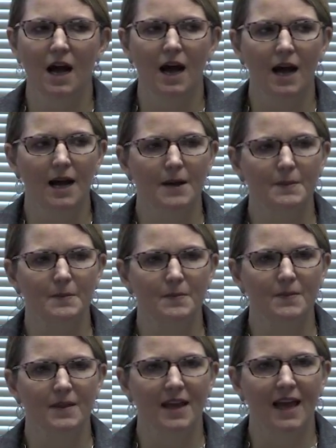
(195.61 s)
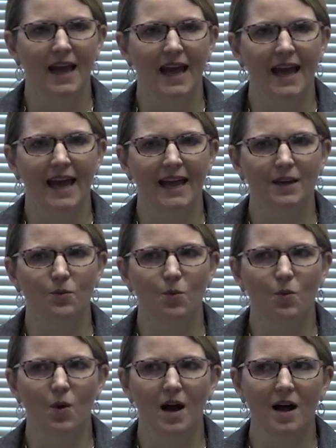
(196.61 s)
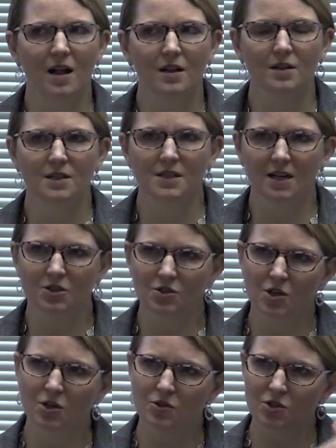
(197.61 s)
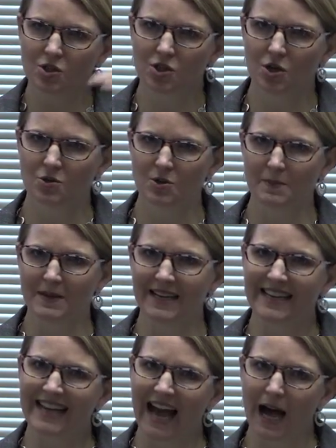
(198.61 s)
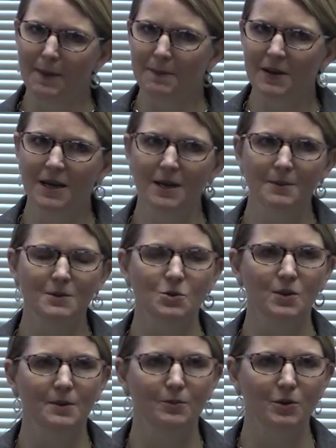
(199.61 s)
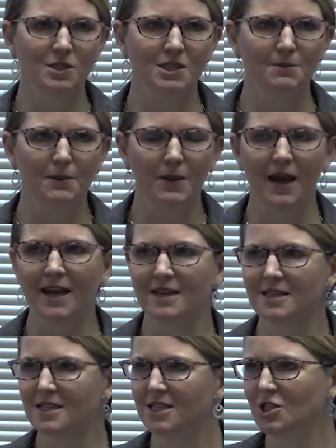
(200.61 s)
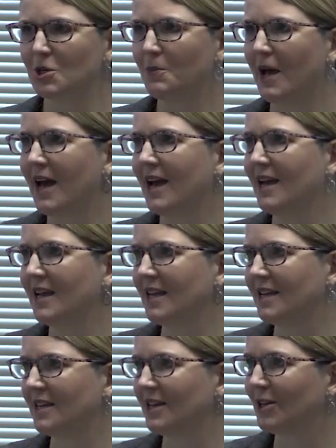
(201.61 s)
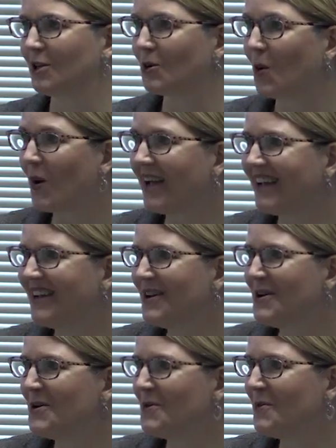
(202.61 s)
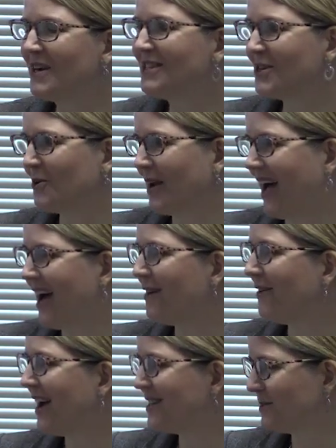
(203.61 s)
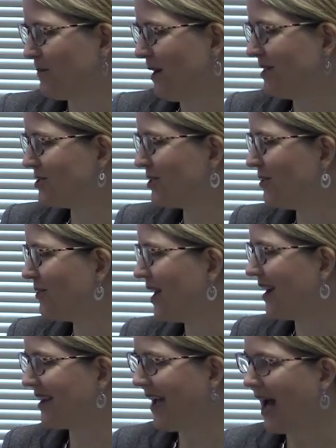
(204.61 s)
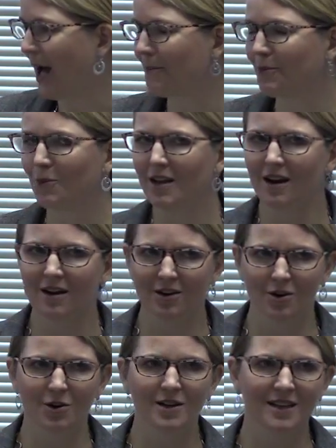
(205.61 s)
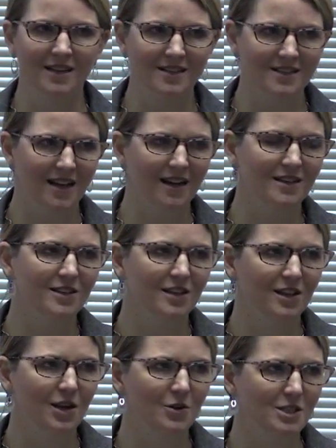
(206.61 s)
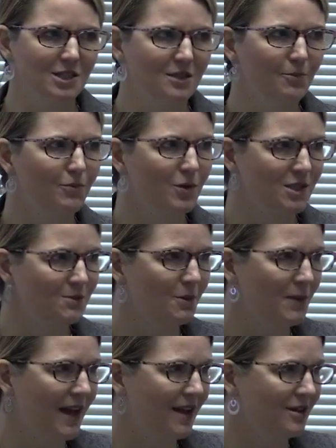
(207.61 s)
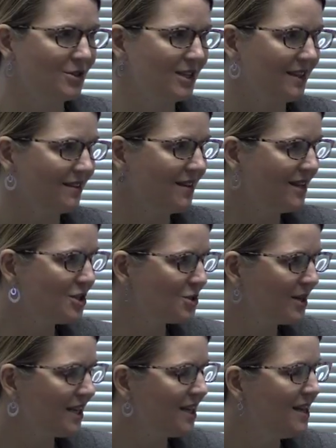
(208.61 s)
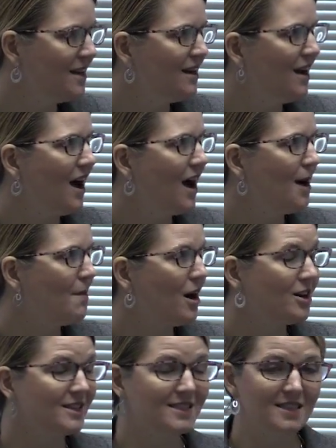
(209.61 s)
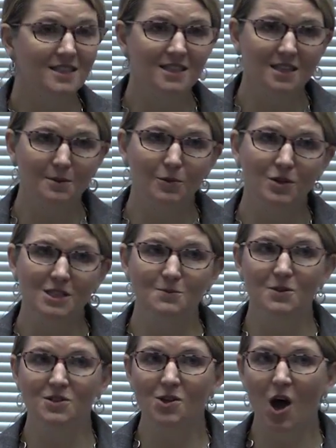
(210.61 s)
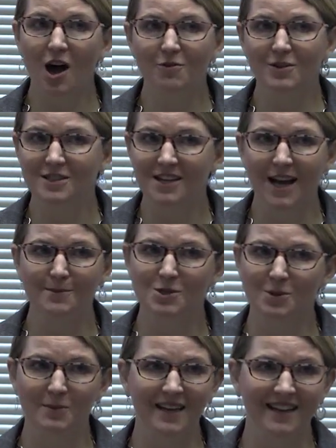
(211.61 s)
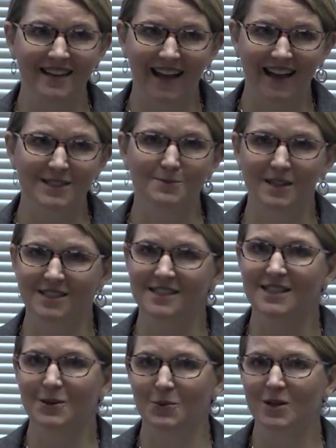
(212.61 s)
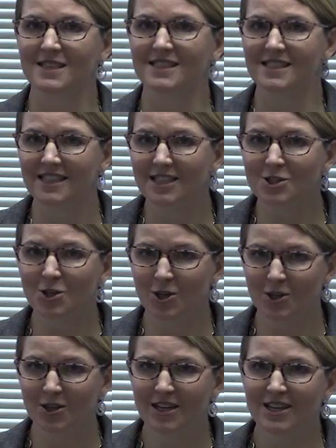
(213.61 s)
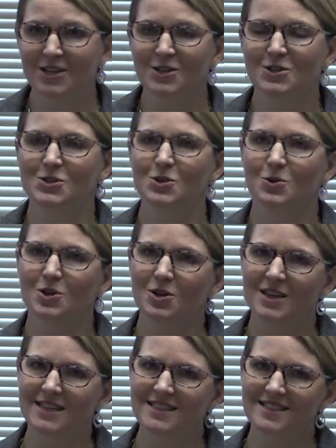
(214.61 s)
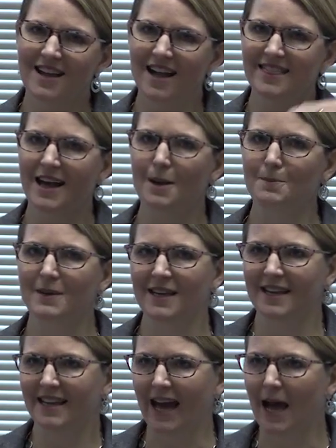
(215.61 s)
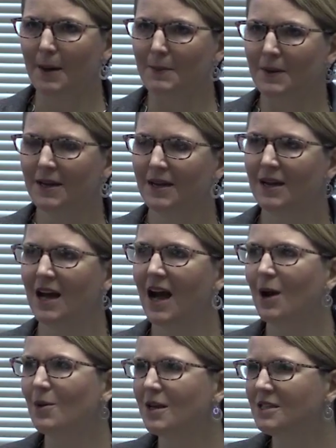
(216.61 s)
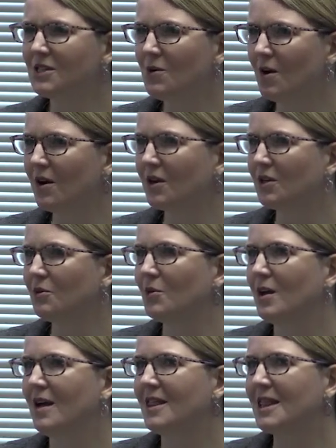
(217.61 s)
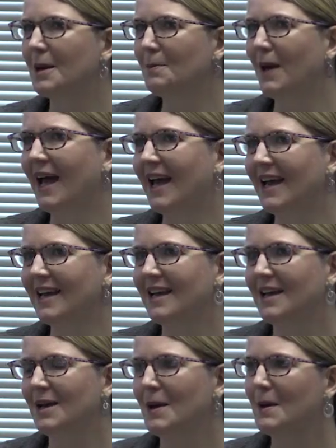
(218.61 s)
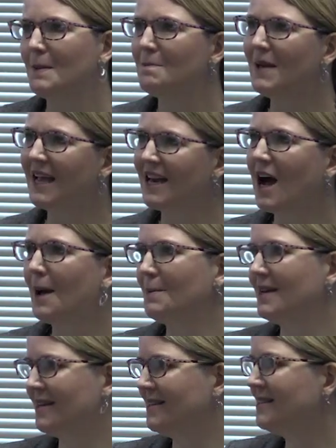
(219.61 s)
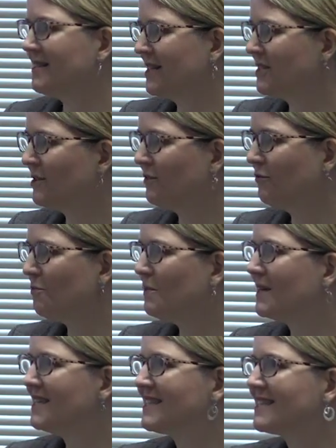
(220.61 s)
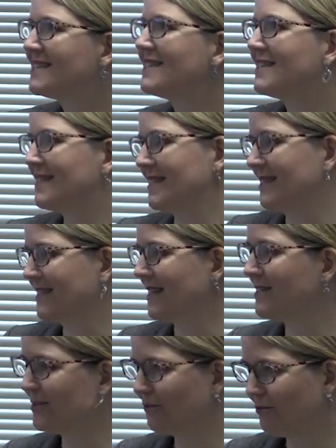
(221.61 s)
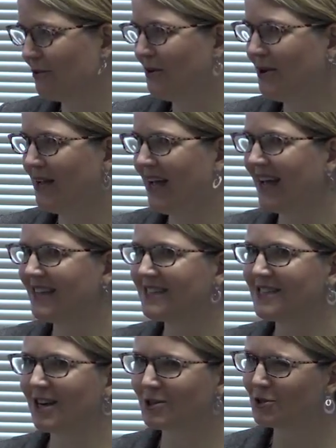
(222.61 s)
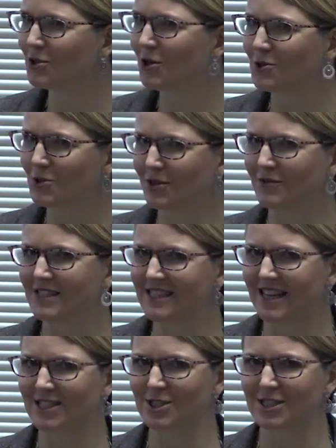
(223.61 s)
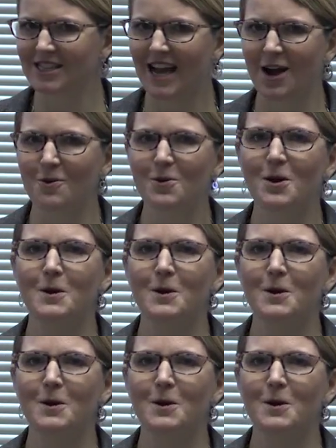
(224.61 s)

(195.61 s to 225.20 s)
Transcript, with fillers: Um, and while Dr. Tozer shows a big gap between principal pay and teacher pay in Illinois, we don't have as much of that gap. We are currently the second of the lowest principal payers in the country. Um, our assistant principals oftentimes are making as much as they would as a teacher, so there is not that big gap. I would also argue that pay may not be an incentive, but it's a disincentive. And as Dr. Tozer even said just now,